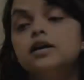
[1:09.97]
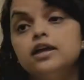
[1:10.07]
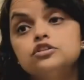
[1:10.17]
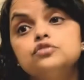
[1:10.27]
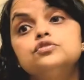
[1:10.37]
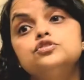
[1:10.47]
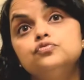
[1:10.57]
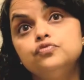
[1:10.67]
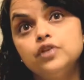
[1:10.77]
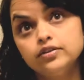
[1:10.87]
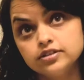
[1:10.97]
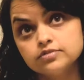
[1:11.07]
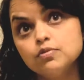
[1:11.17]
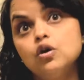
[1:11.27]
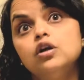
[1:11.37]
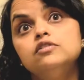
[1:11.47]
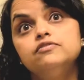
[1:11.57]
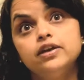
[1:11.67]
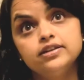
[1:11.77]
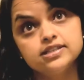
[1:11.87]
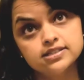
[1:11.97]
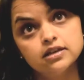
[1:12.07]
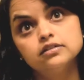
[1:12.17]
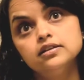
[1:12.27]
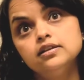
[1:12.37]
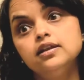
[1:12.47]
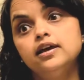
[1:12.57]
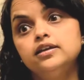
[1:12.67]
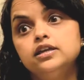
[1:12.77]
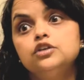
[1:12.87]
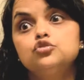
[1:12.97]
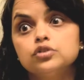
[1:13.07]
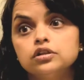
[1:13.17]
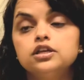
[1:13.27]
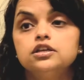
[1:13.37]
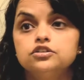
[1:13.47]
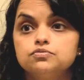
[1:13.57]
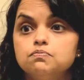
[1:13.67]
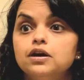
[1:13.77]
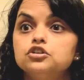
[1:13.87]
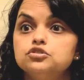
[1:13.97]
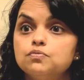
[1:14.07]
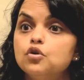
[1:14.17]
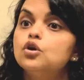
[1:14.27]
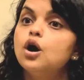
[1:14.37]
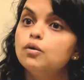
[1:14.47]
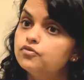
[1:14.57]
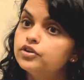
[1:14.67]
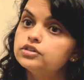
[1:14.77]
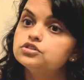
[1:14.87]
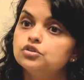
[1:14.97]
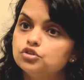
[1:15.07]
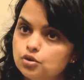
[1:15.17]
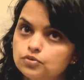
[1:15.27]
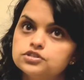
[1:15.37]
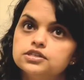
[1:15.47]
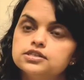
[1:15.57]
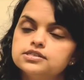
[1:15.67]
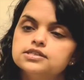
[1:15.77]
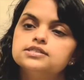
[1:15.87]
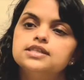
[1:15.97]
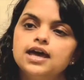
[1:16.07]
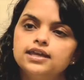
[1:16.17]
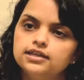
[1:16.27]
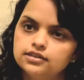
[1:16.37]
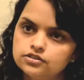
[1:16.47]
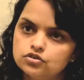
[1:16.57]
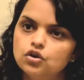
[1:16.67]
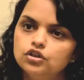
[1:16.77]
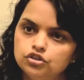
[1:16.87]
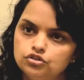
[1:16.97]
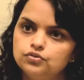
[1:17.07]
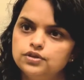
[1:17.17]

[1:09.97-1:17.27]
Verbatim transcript: cancer was very small, very subtle, and it really is much more obvious on tomosynthesis than it is on the 2D